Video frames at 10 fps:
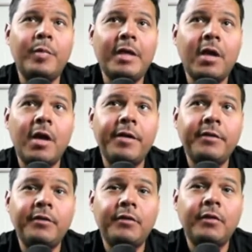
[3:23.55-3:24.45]

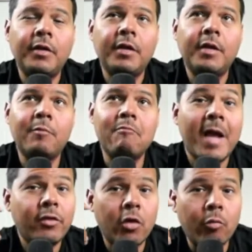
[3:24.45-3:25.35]
because
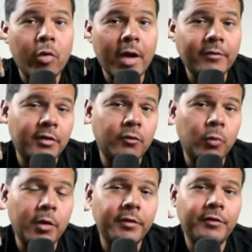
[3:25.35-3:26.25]
my thought
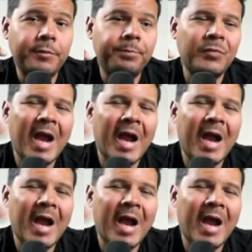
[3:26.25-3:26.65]
process was